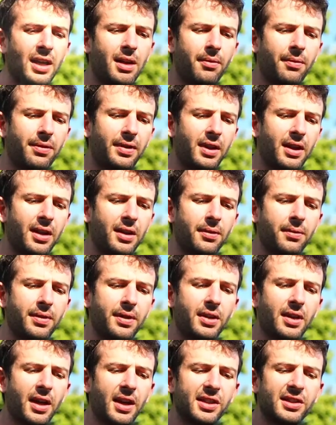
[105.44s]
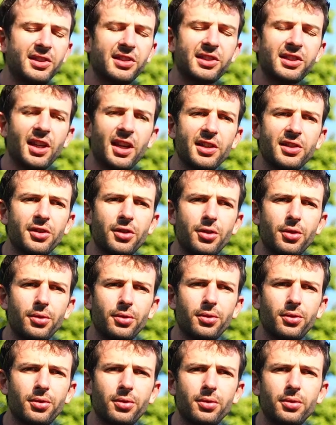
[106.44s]
am flying the S size
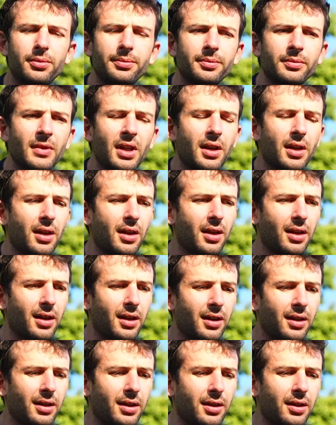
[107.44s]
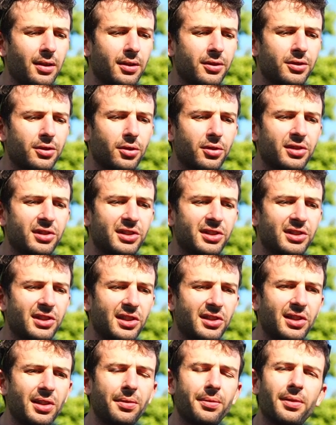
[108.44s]
Cure2, so
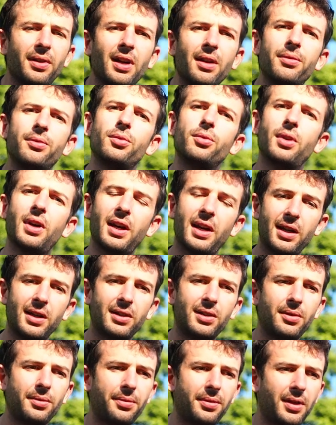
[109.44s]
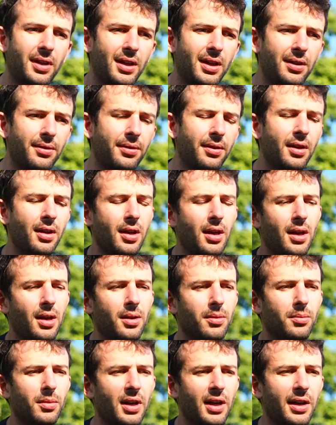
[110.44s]
65 to 85.
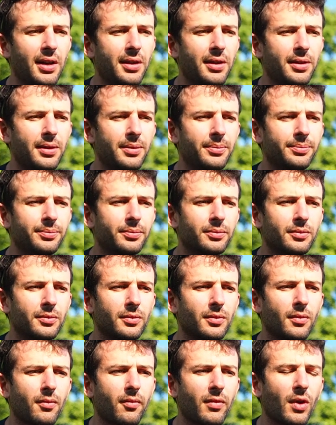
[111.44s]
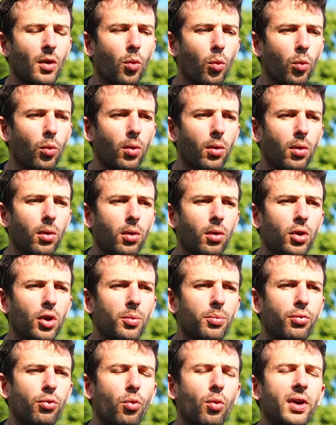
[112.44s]
My all
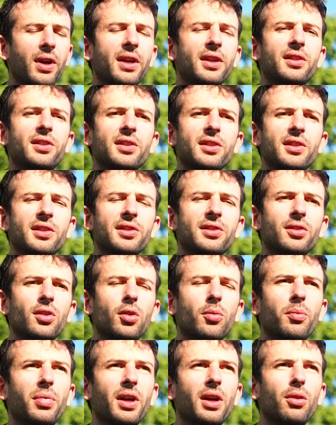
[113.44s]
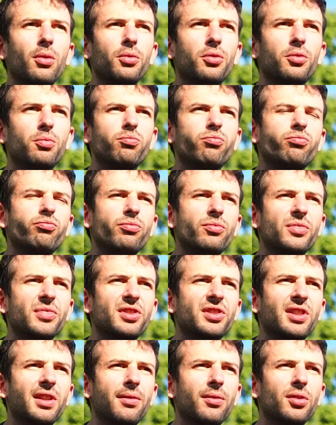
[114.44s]
up weight is about
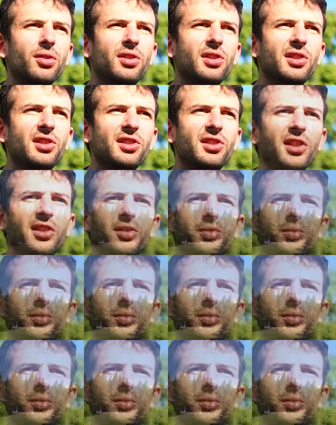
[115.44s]
76